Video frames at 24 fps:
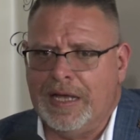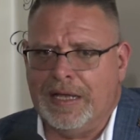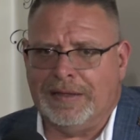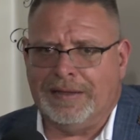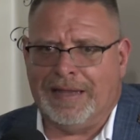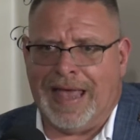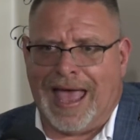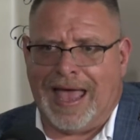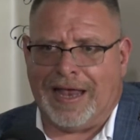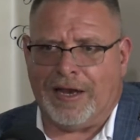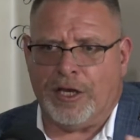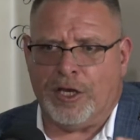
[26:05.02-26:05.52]

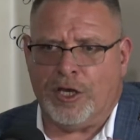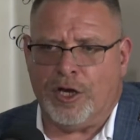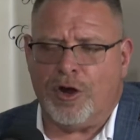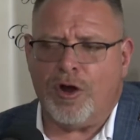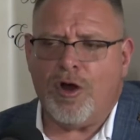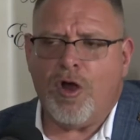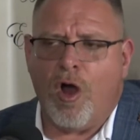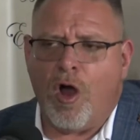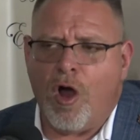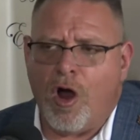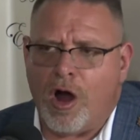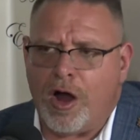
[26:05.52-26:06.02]
that your
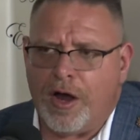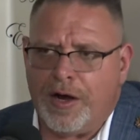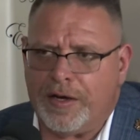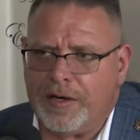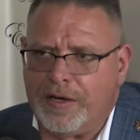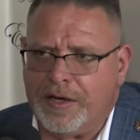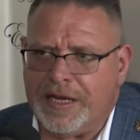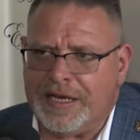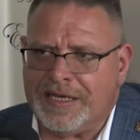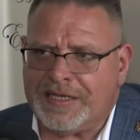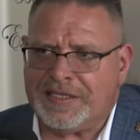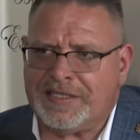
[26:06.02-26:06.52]
heart
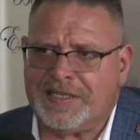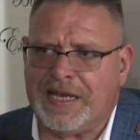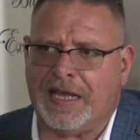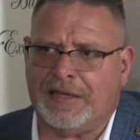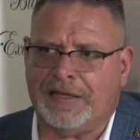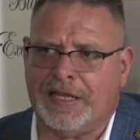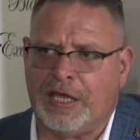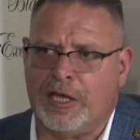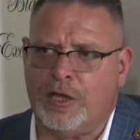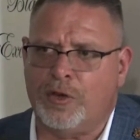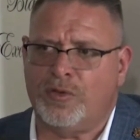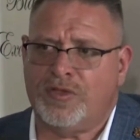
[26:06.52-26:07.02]
is
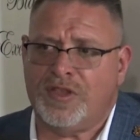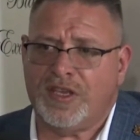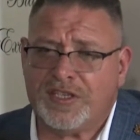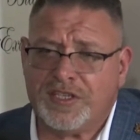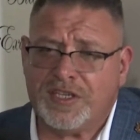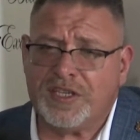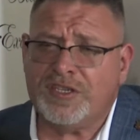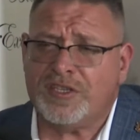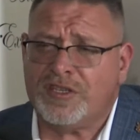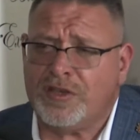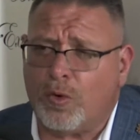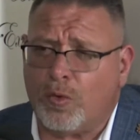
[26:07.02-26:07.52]
telling you
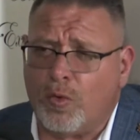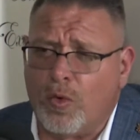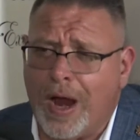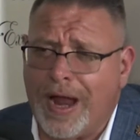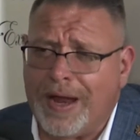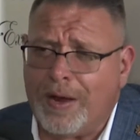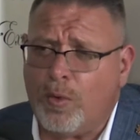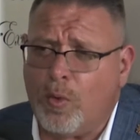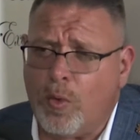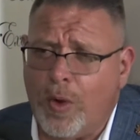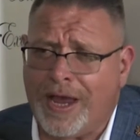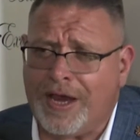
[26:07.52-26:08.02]
this is the
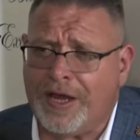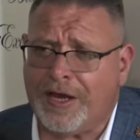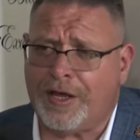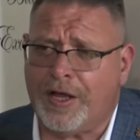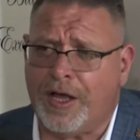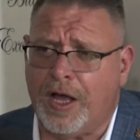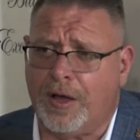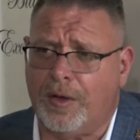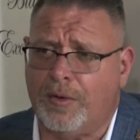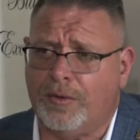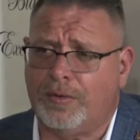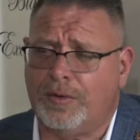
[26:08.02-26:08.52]
right way to
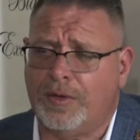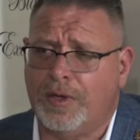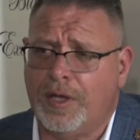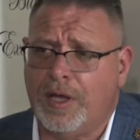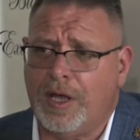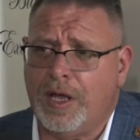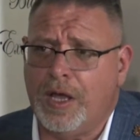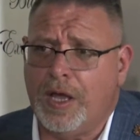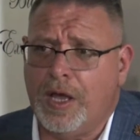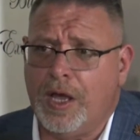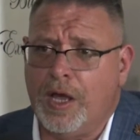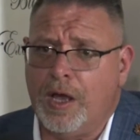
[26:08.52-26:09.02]
go.
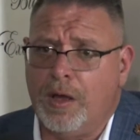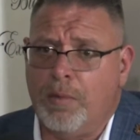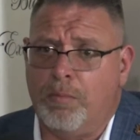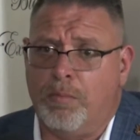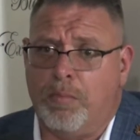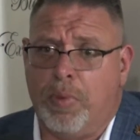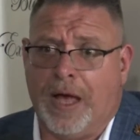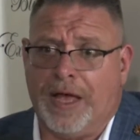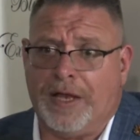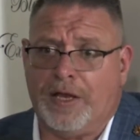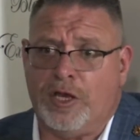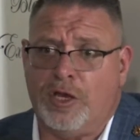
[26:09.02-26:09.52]

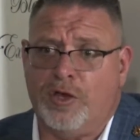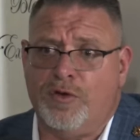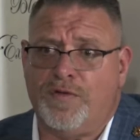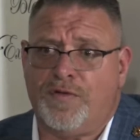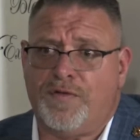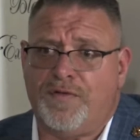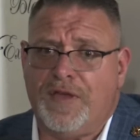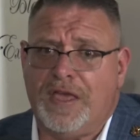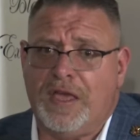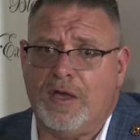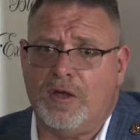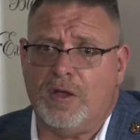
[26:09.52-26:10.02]
But you
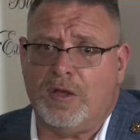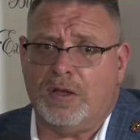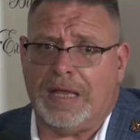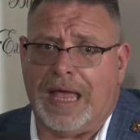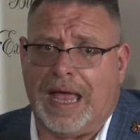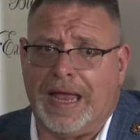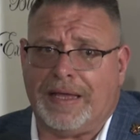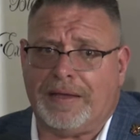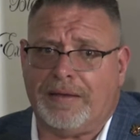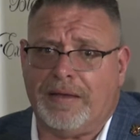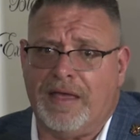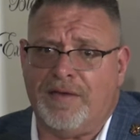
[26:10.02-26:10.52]
feel
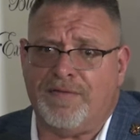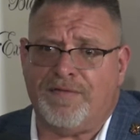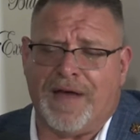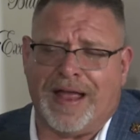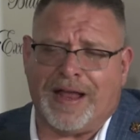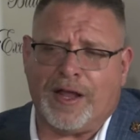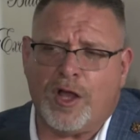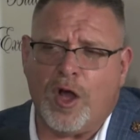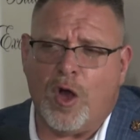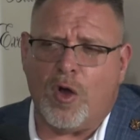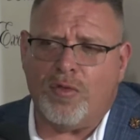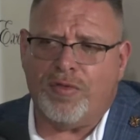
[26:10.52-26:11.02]
like if I
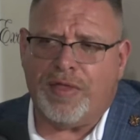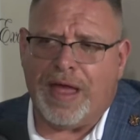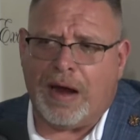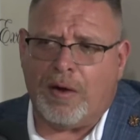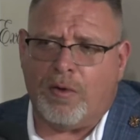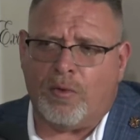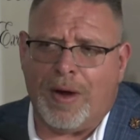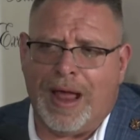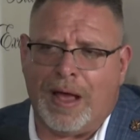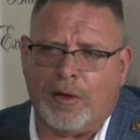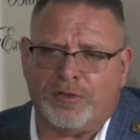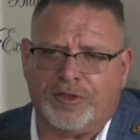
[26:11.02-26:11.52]
go
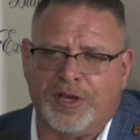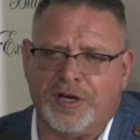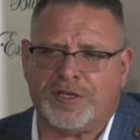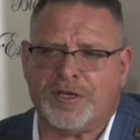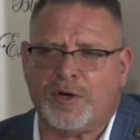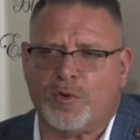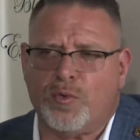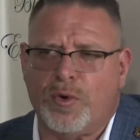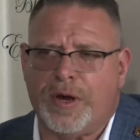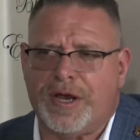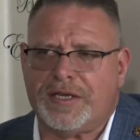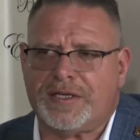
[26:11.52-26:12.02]
that route, there's
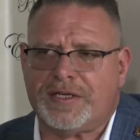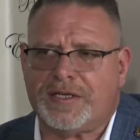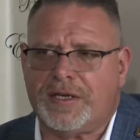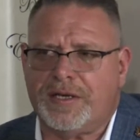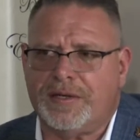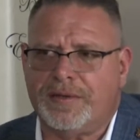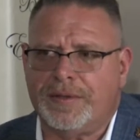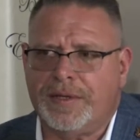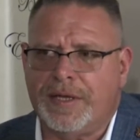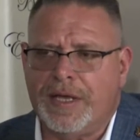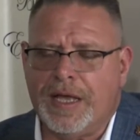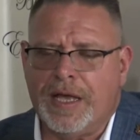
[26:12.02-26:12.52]
a risk.
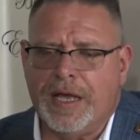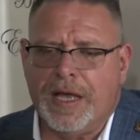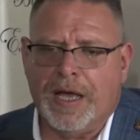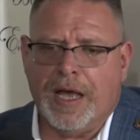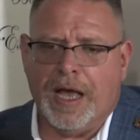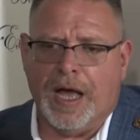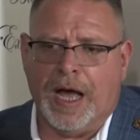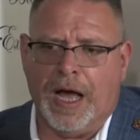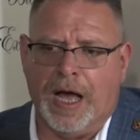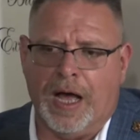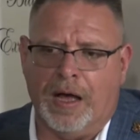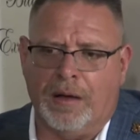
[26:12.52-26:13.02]

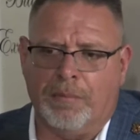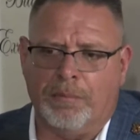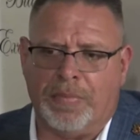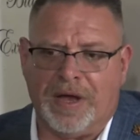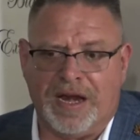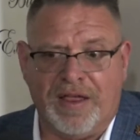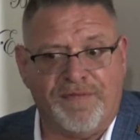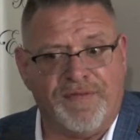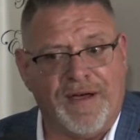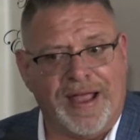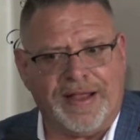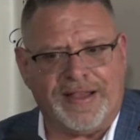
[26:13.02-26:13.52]
Um, but
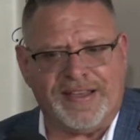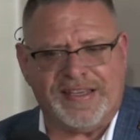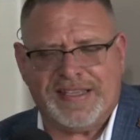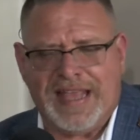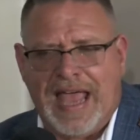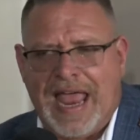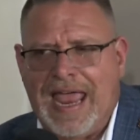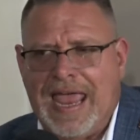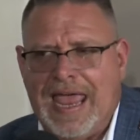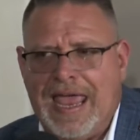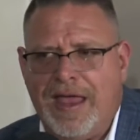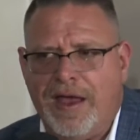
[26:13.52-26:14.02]
if I
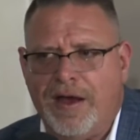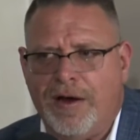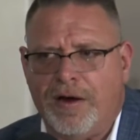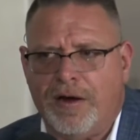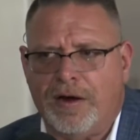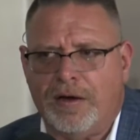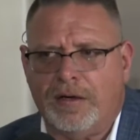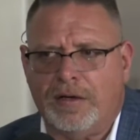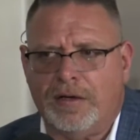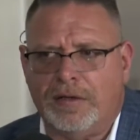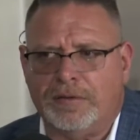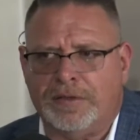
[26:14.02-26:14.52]
stay
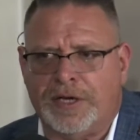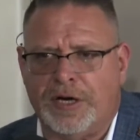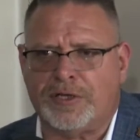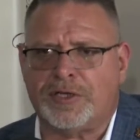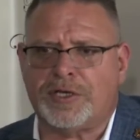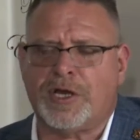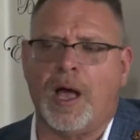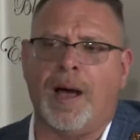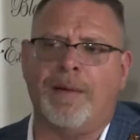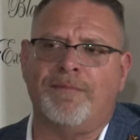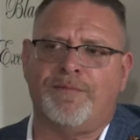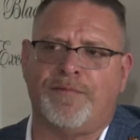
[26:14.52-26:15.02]
here, there's
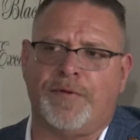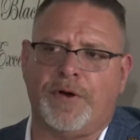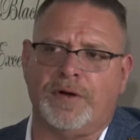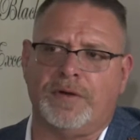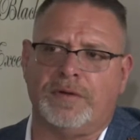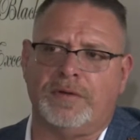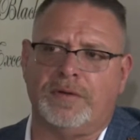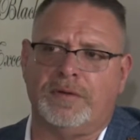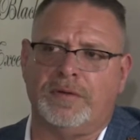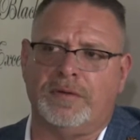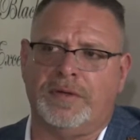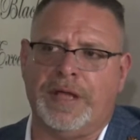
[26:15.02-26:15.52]
comfort.
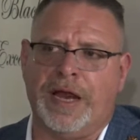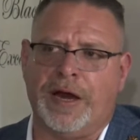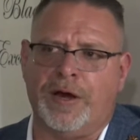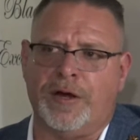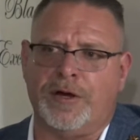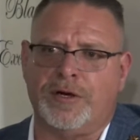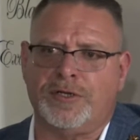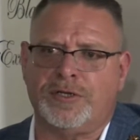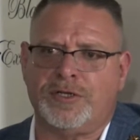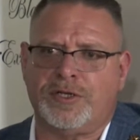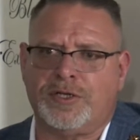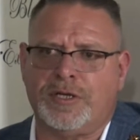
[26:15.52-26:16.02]

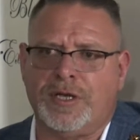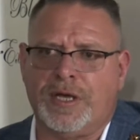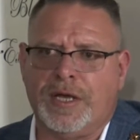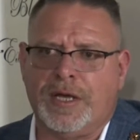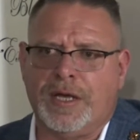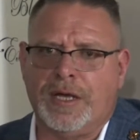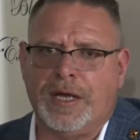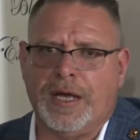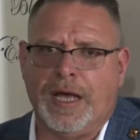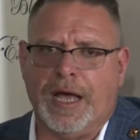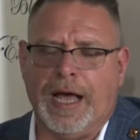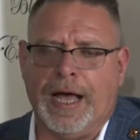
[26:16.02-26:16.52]
There's
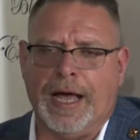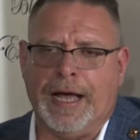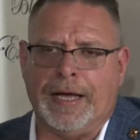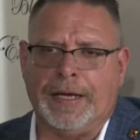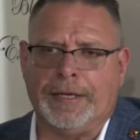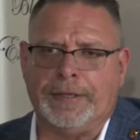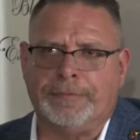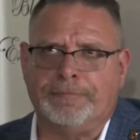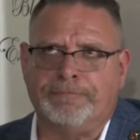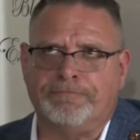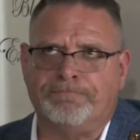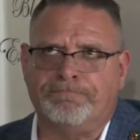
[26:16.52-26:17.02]

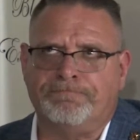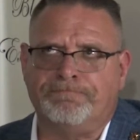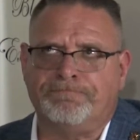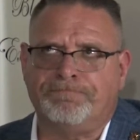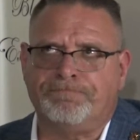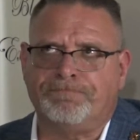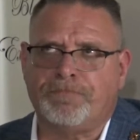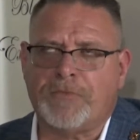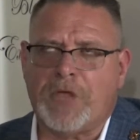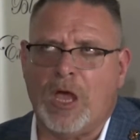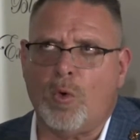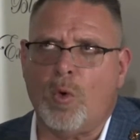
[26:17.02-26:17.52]
um,
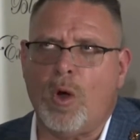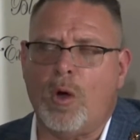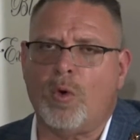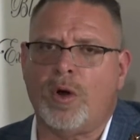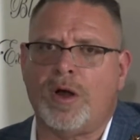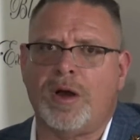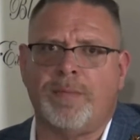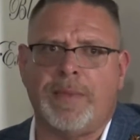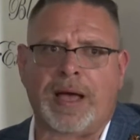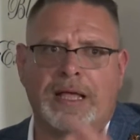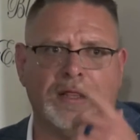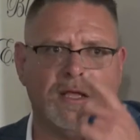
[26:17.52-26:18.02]
what
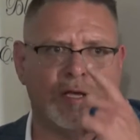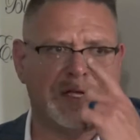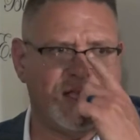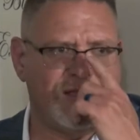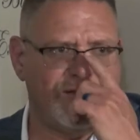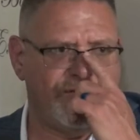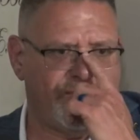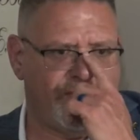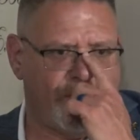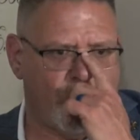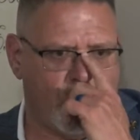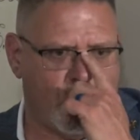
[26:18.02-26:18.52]
word am I
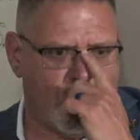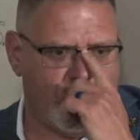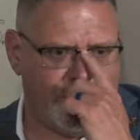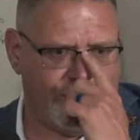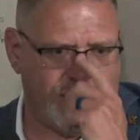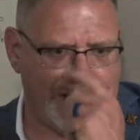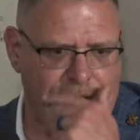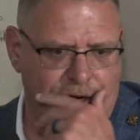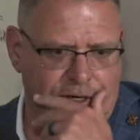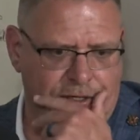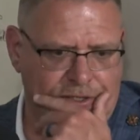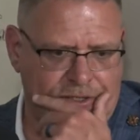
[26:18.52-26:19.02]
looking for?
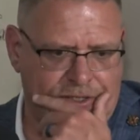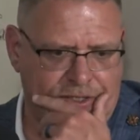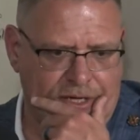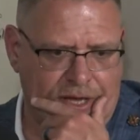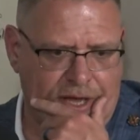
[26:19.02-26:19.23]
There's